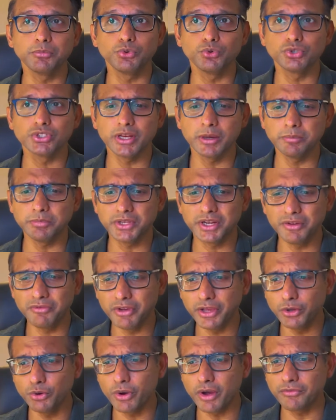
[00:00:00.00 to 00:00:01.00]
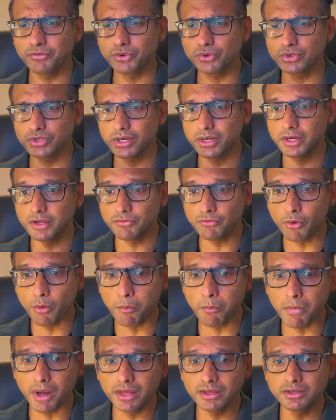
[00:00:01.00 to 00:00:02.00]
Step 3, where you have to study for
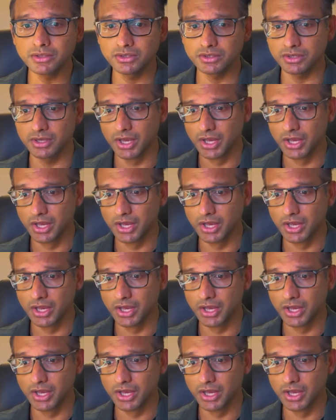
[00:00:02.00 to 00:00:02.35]
months.